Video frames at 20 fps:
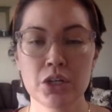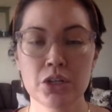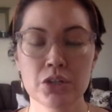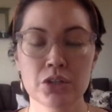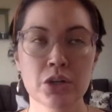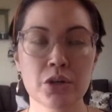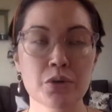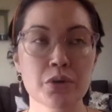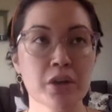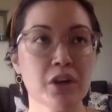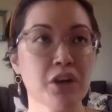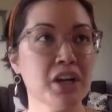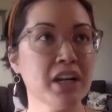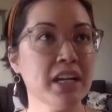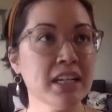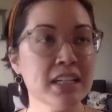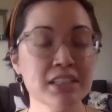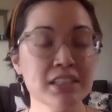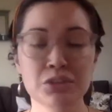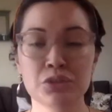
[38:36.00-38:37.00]
So there
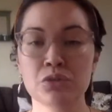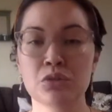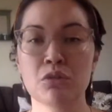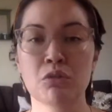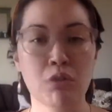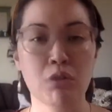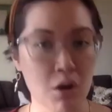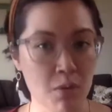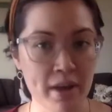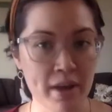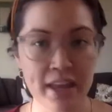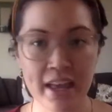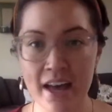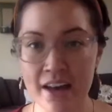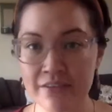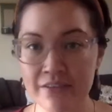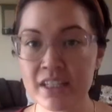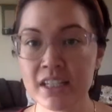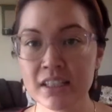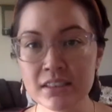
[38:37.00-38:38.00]
is growing
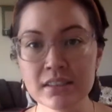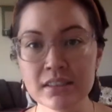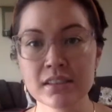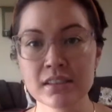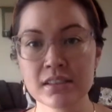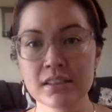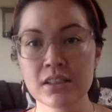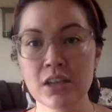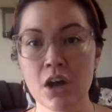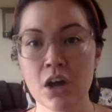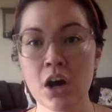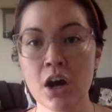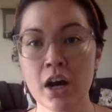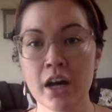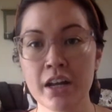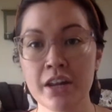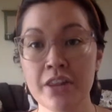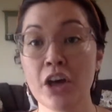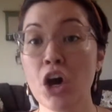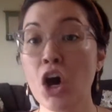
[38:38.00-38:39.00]
evidence
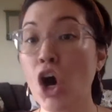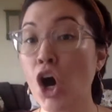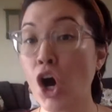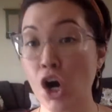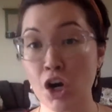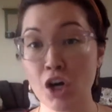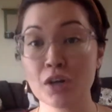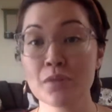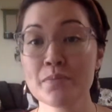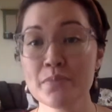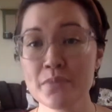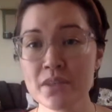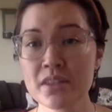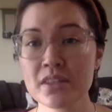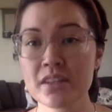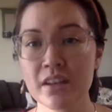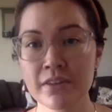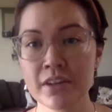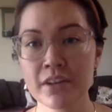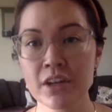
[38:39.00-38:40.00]
on the harms
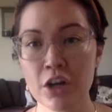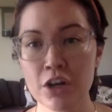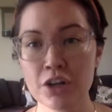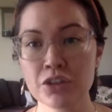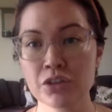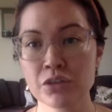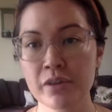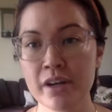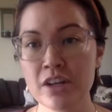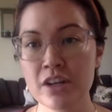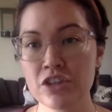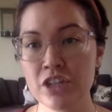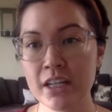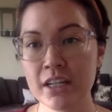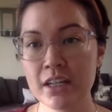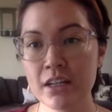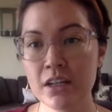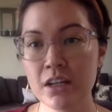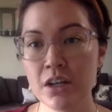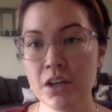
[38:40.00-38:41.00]
of
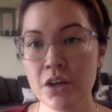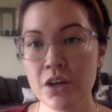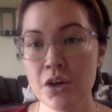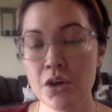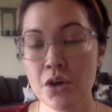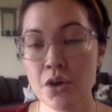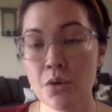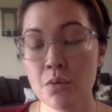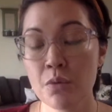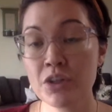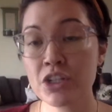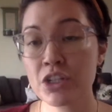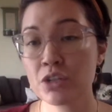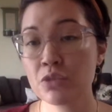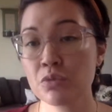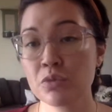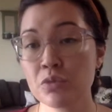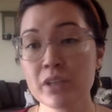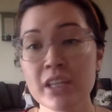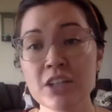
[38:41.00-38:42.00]
incarceration, which
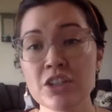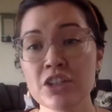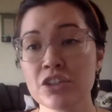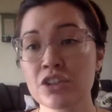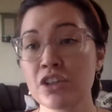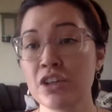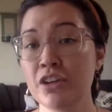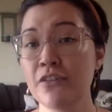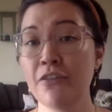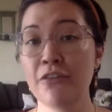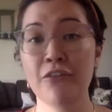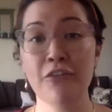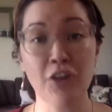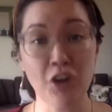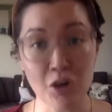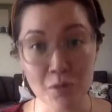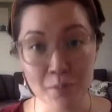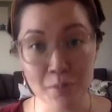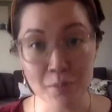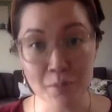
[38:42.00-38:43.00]
is really just
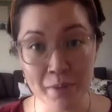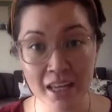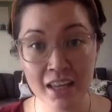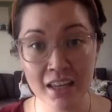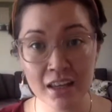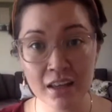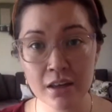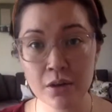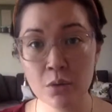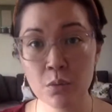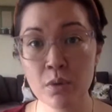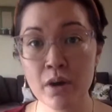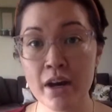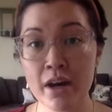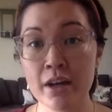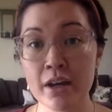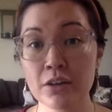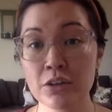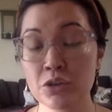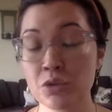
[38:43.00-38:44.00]
confirming
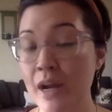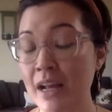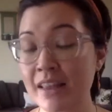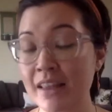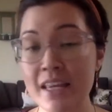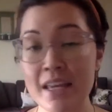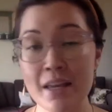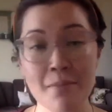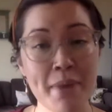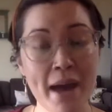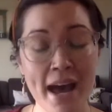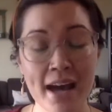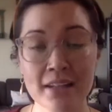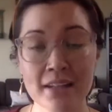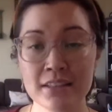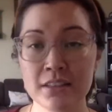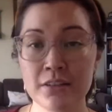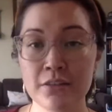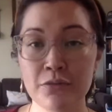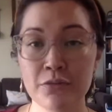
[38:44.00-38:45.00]
what directly
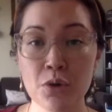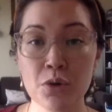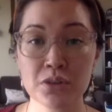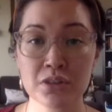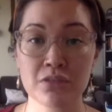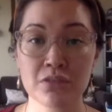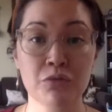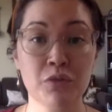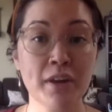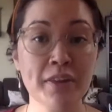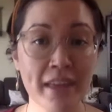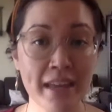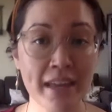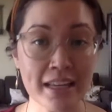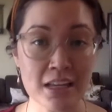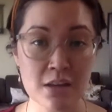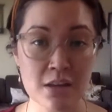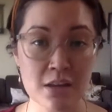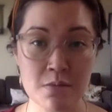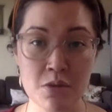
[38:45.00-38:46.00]
impacted folks in frontline
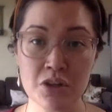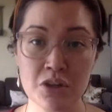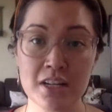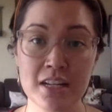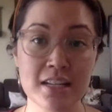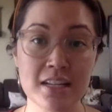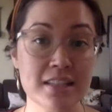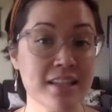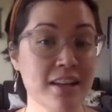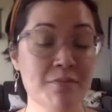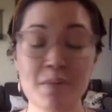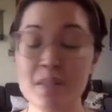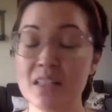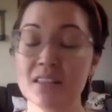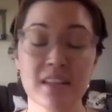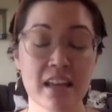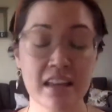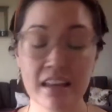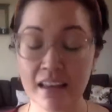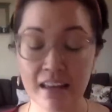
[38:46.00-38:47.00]
communities have been
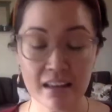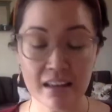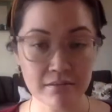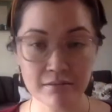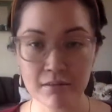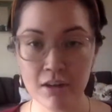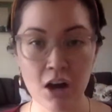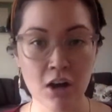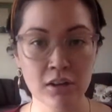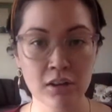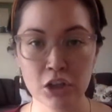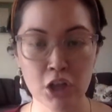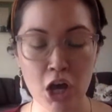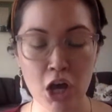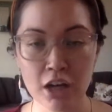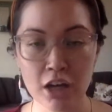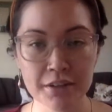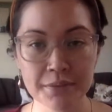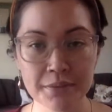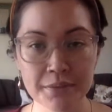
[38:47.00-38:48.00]
saying all
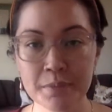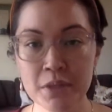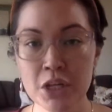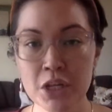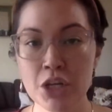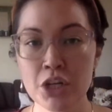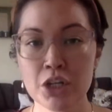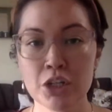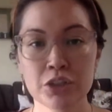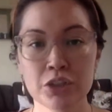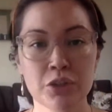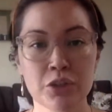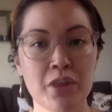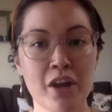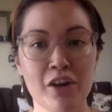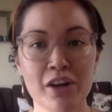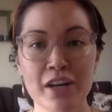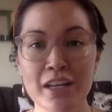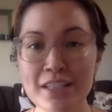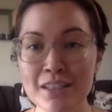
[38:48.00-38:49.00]
along. So
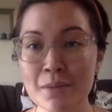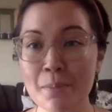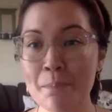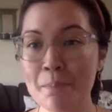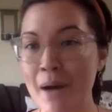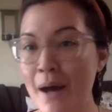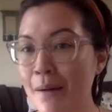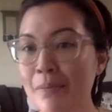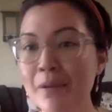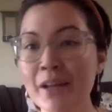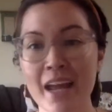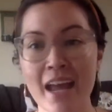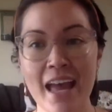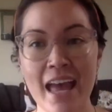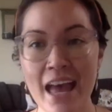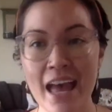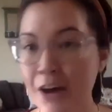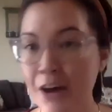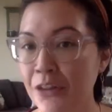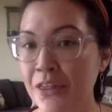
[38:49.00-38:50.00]
there is public
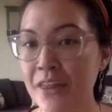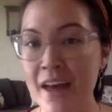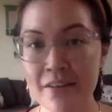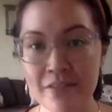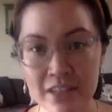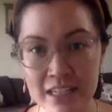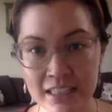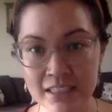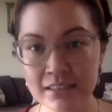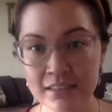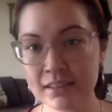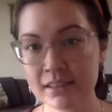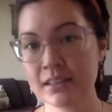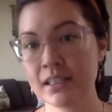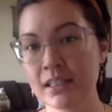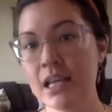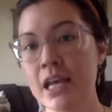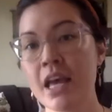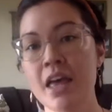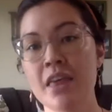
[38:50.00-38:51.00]
health evidence
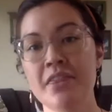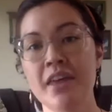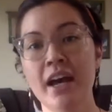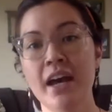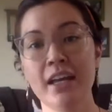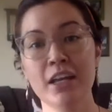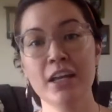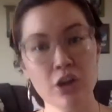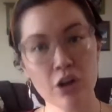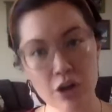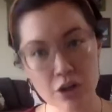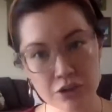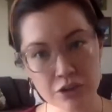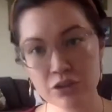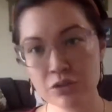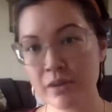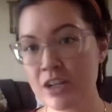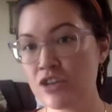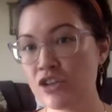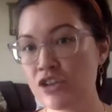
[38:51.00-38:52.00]
that
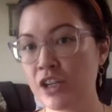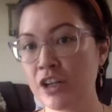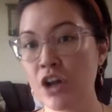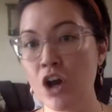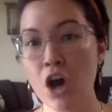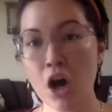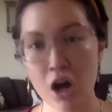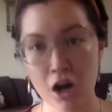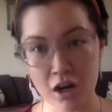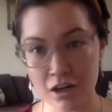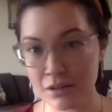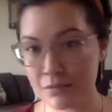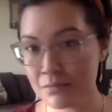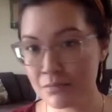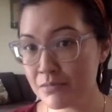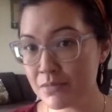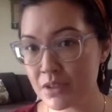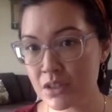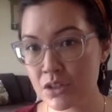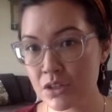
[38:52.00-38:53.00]
incarceration
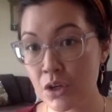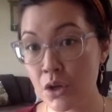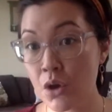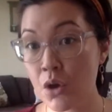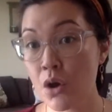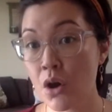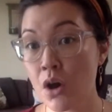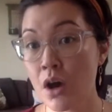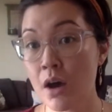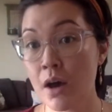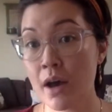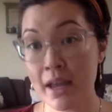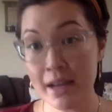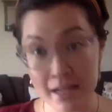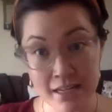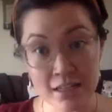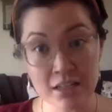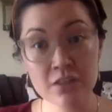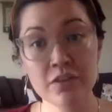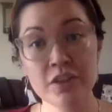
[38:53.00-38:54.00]
harms an
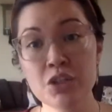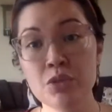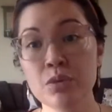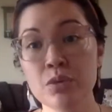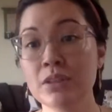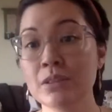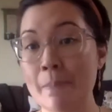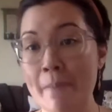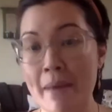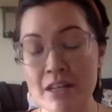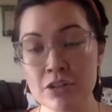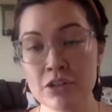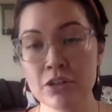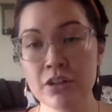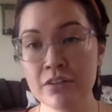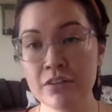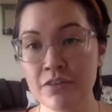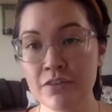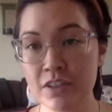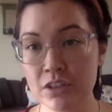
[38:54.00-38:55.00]
individual's mental
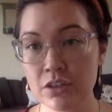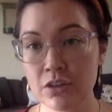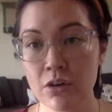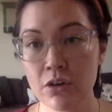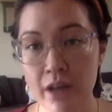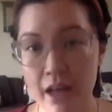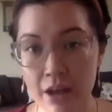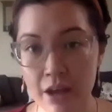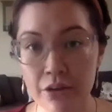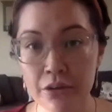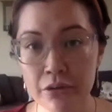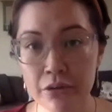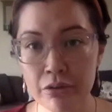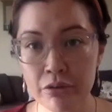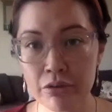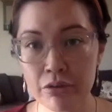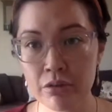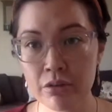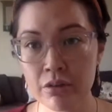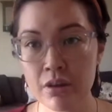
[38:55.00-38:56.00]
and physical
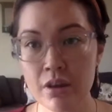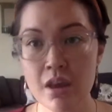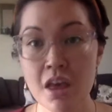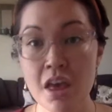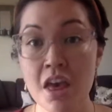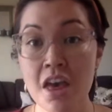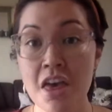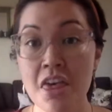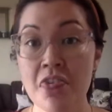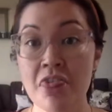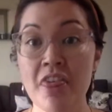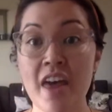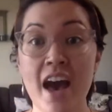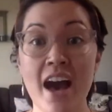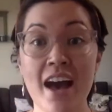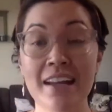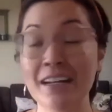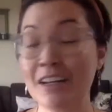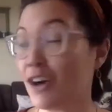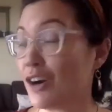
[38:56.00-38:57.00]
health,
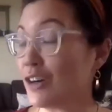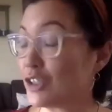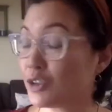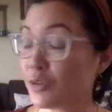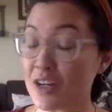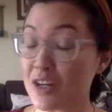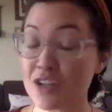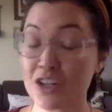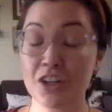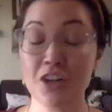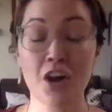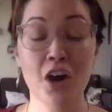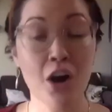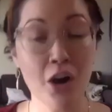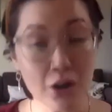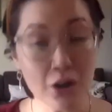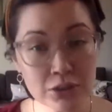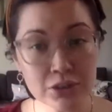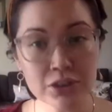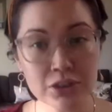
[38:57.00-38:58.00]
that incarceration
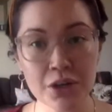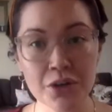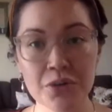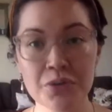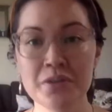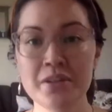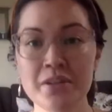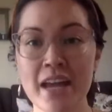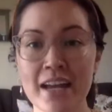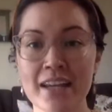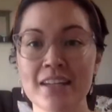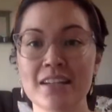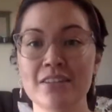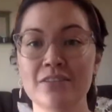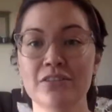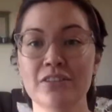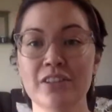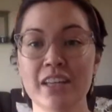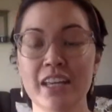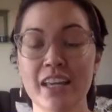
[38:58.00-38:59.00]
also
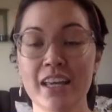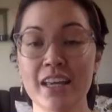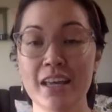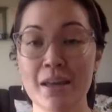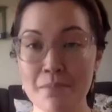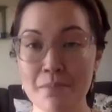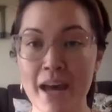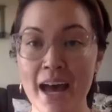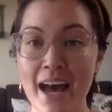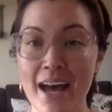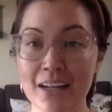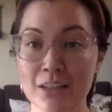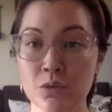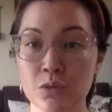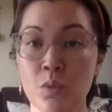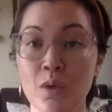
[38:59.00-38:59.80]
negatively impacts